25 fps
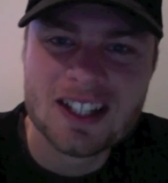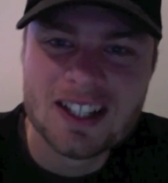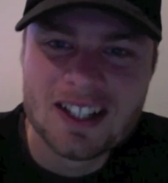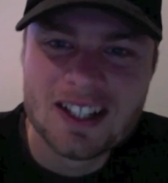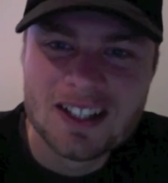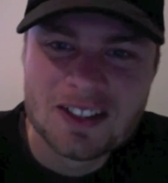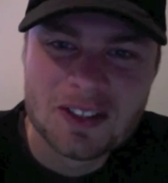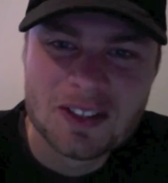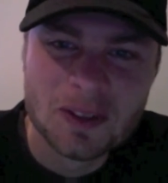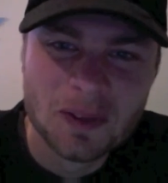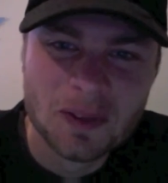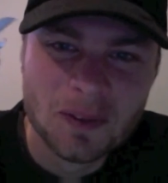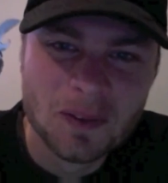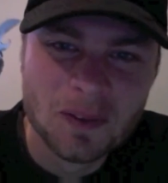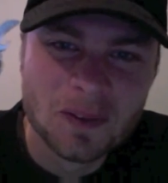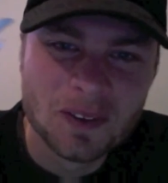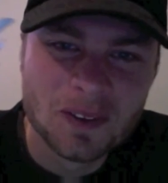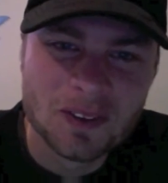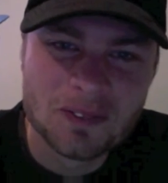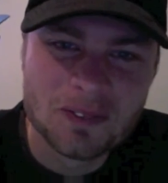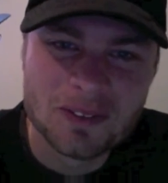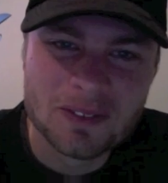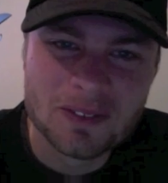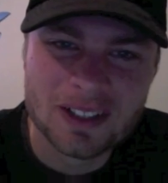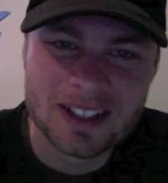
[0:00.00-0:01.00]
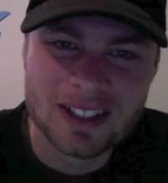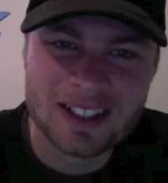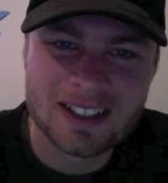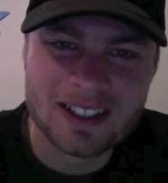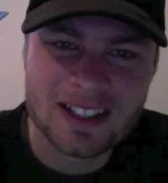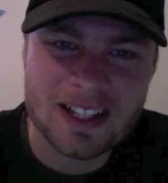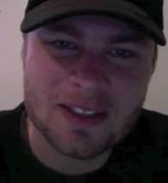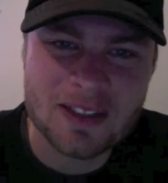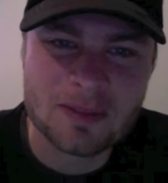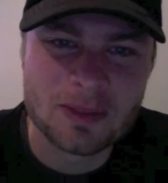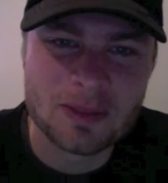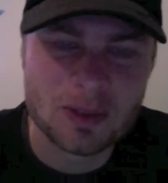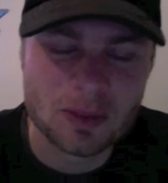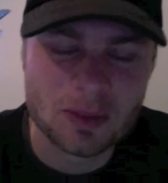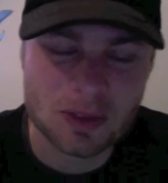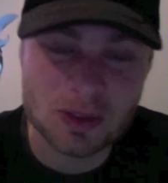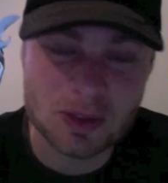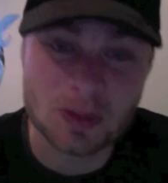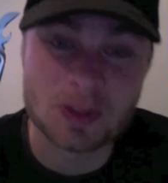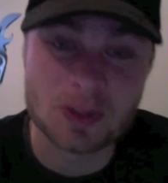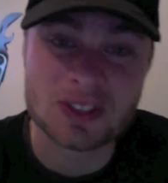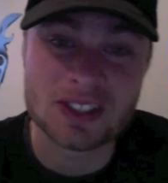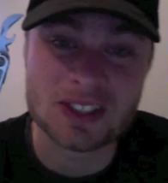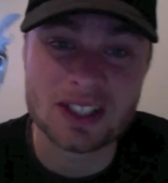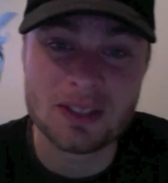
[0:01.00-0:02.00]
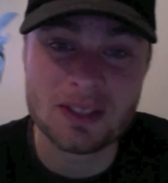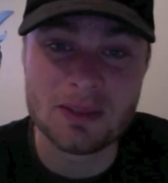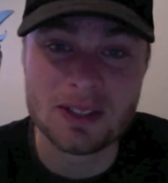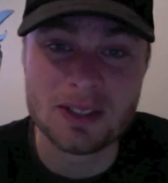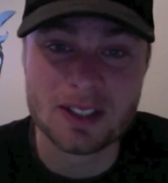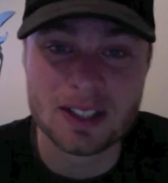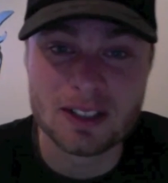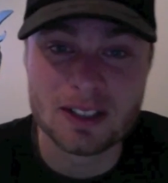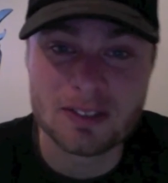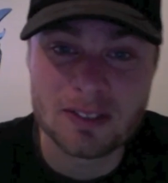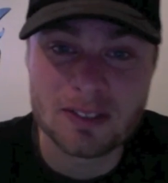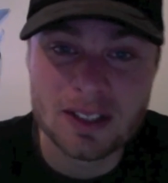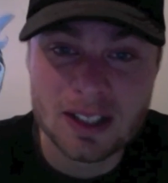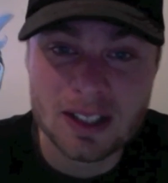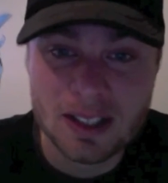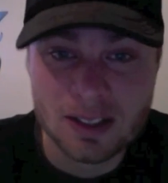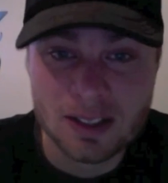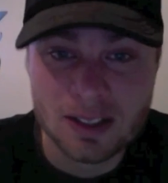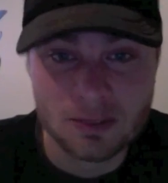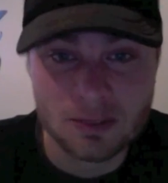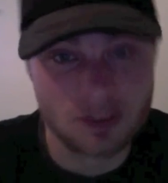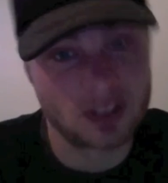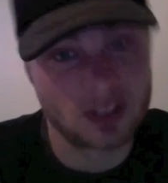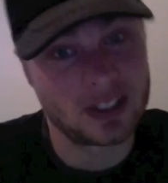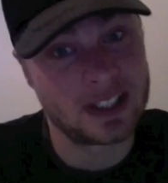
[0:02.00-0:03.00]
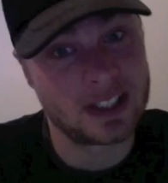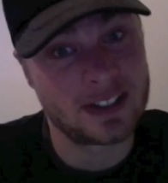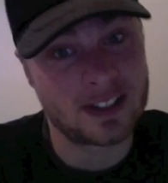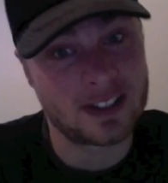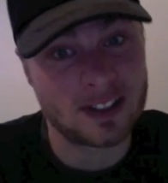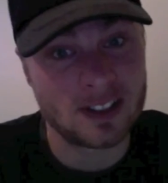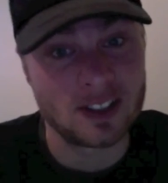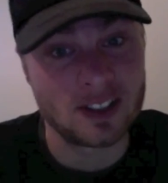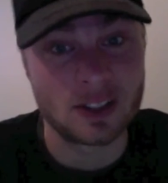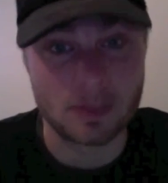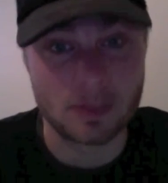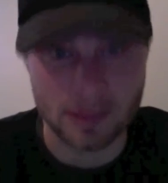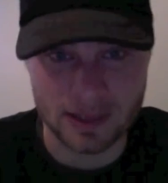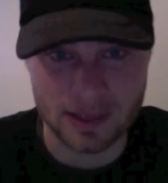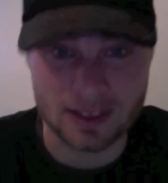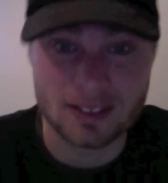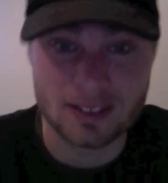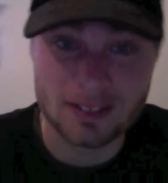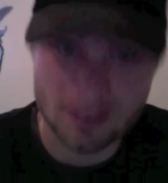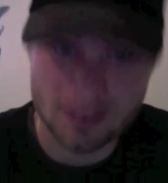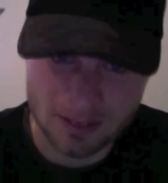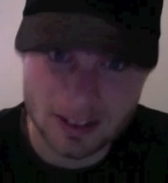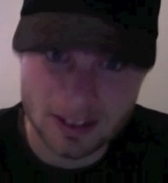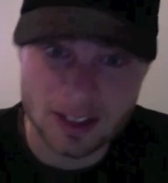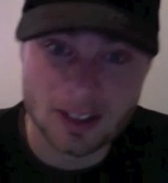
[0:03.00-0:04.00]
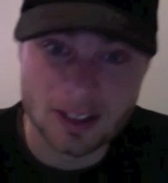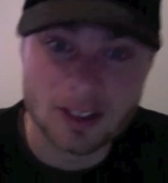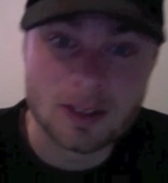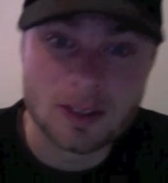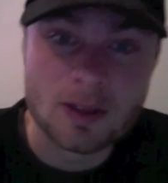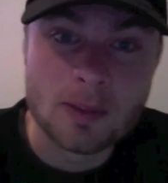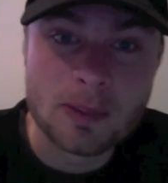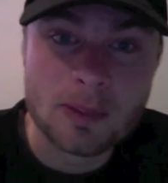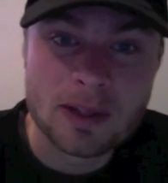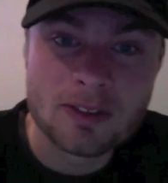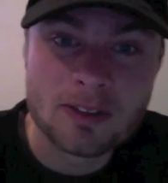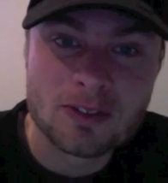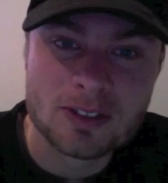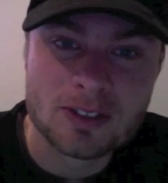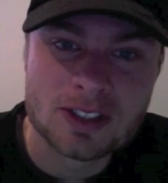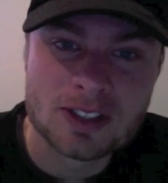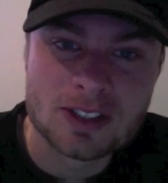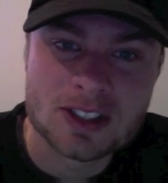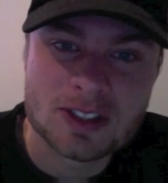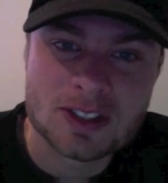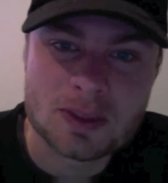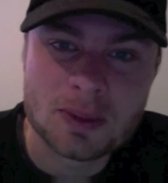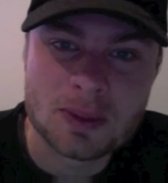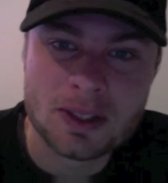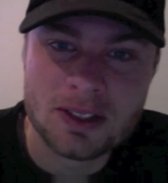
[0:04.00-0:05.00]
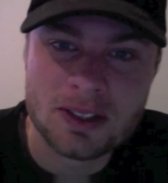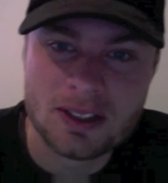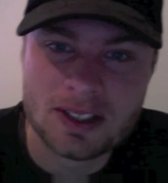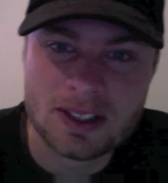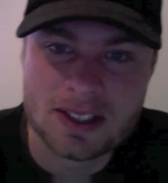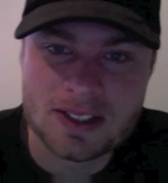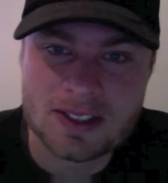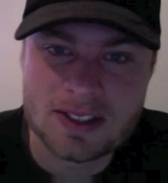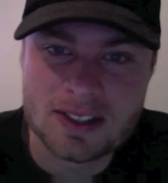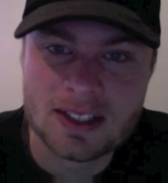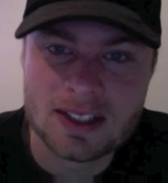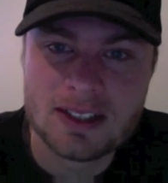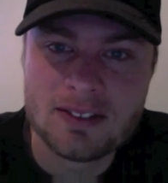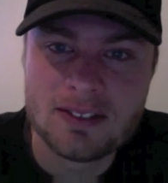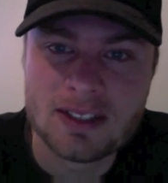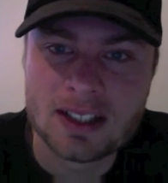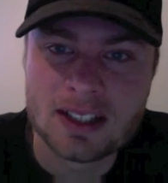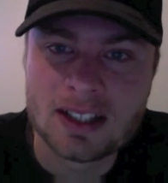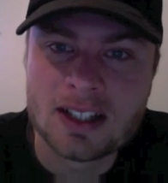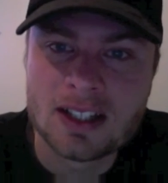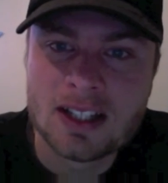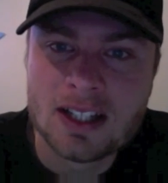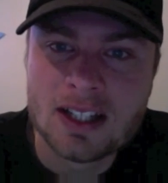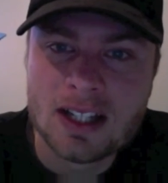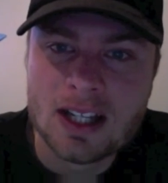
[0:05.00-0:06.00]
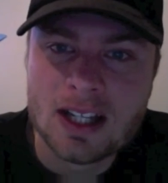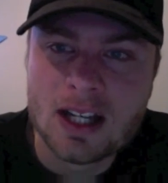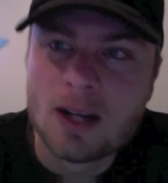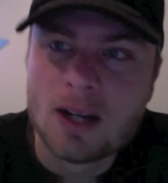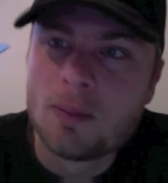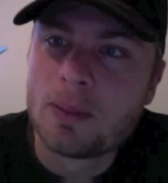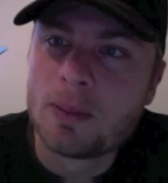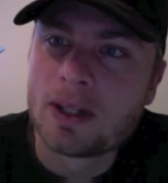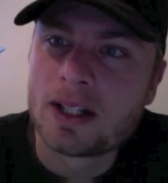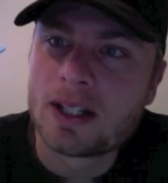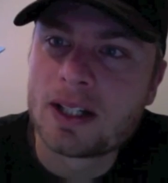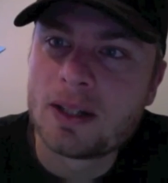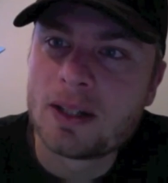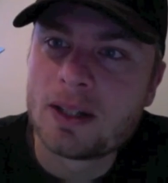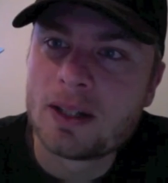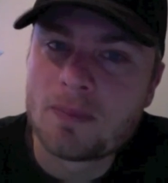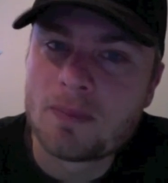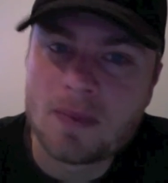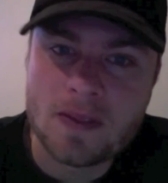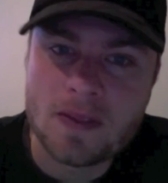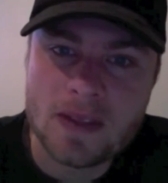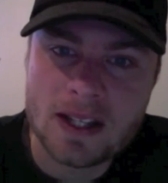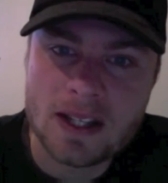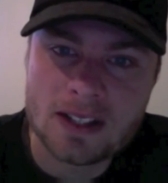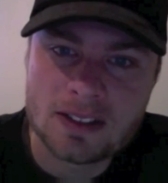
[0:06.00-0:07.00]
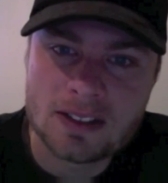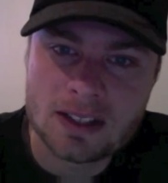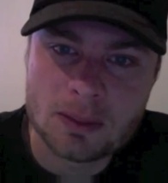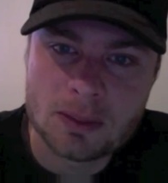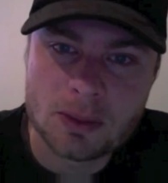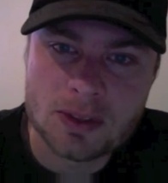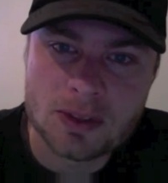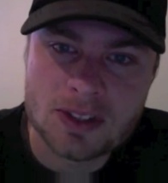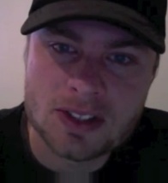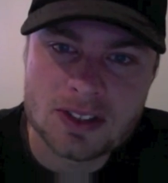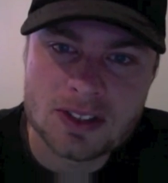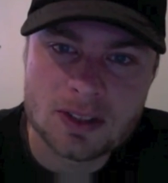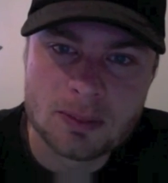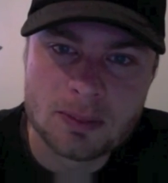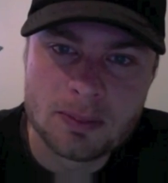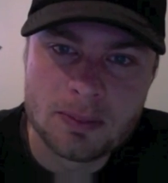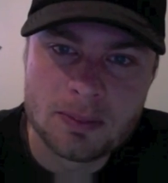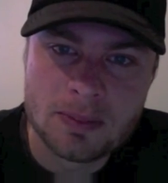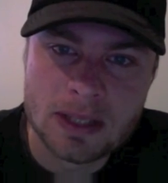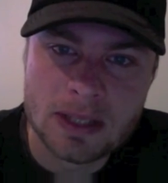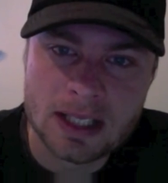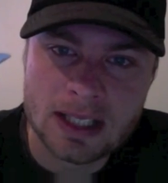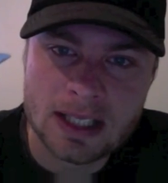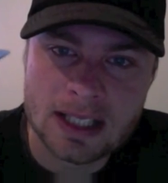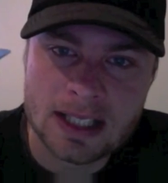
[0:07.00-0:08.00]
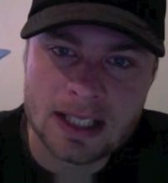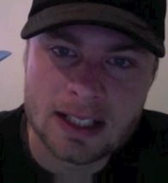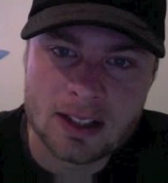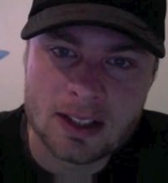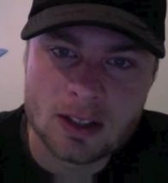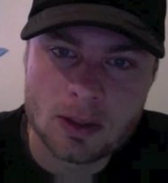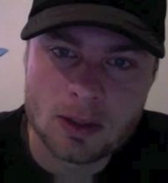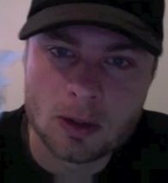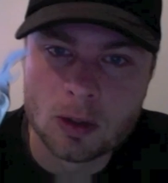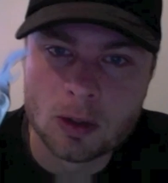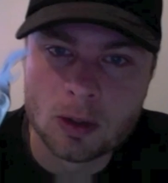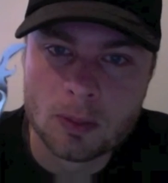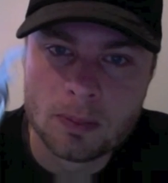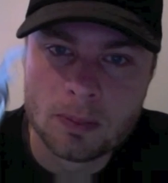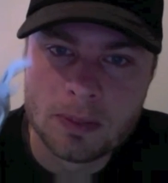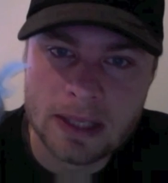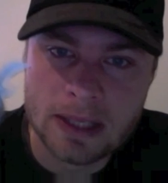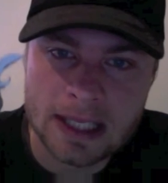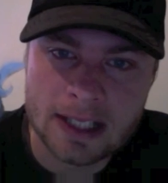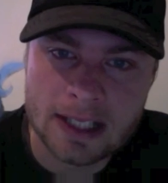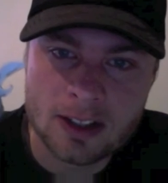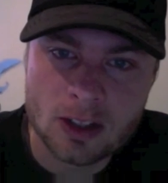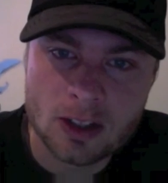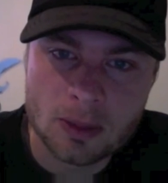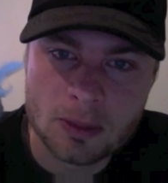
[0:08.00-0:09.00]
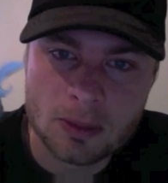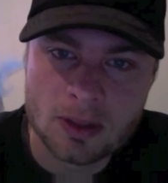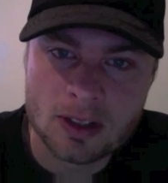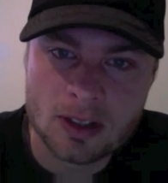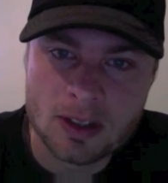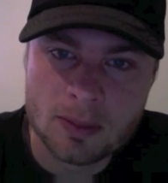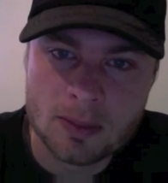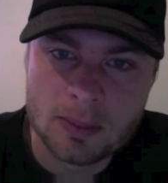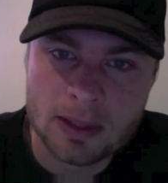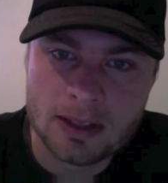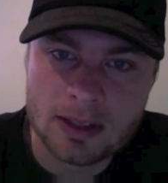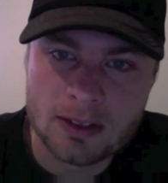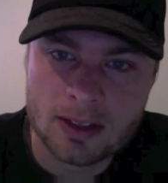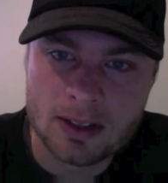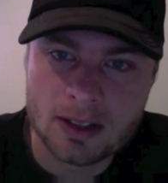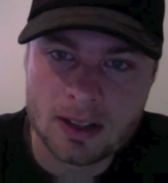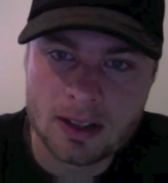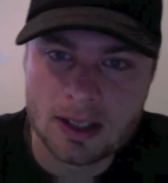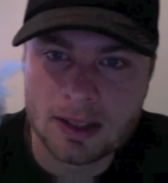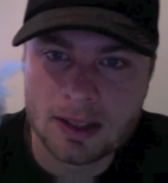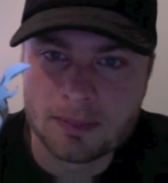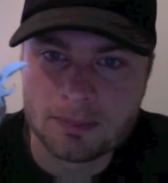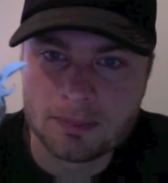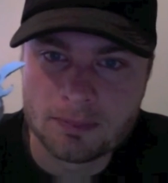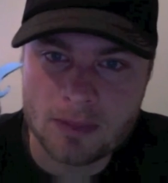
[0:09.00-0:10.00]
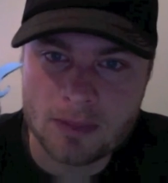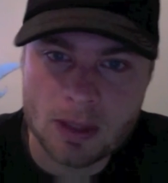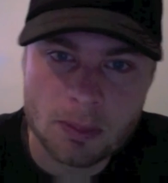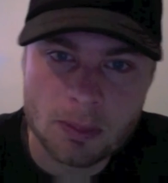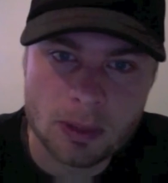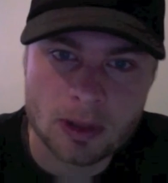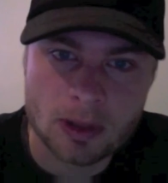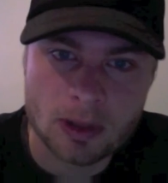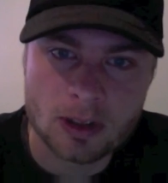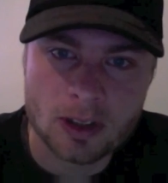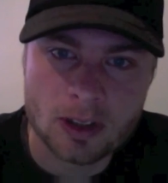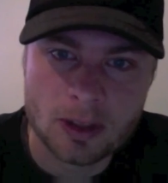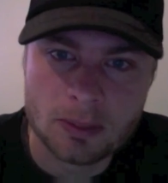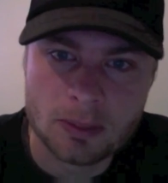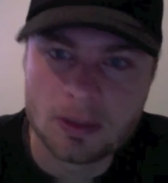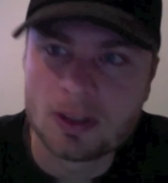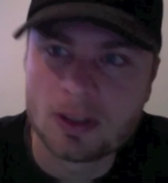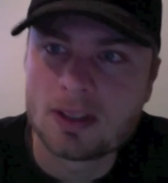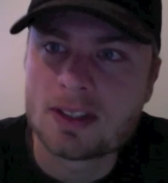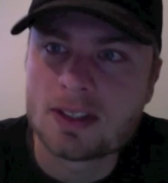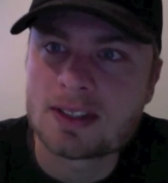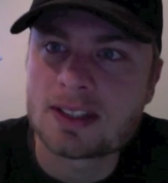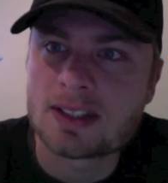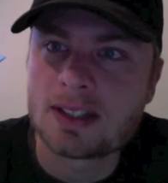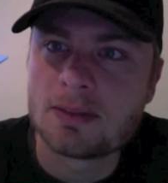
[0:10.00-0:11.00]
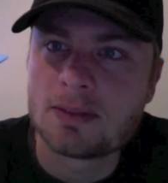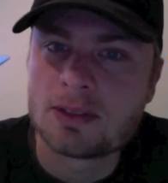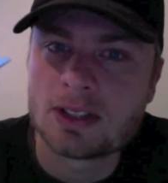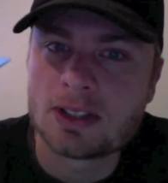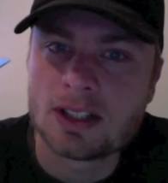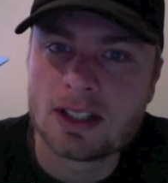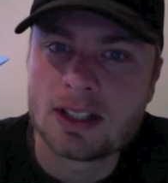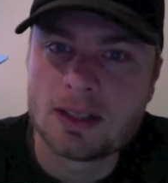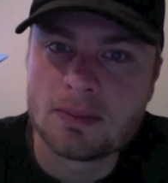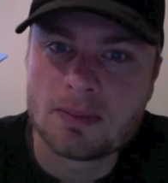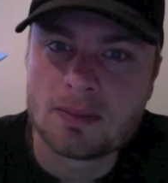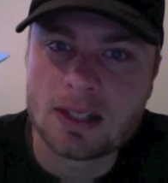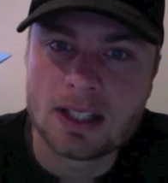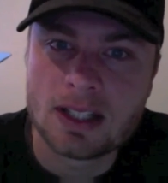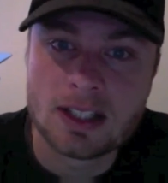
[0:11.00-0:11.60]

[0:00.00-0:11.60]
tool on my Leatherman or Swiss Army knife. Not an alcoholic, but a beverage is quite nice in the evening. But that doubles as a can opener and a beer bottle opener at the same time, and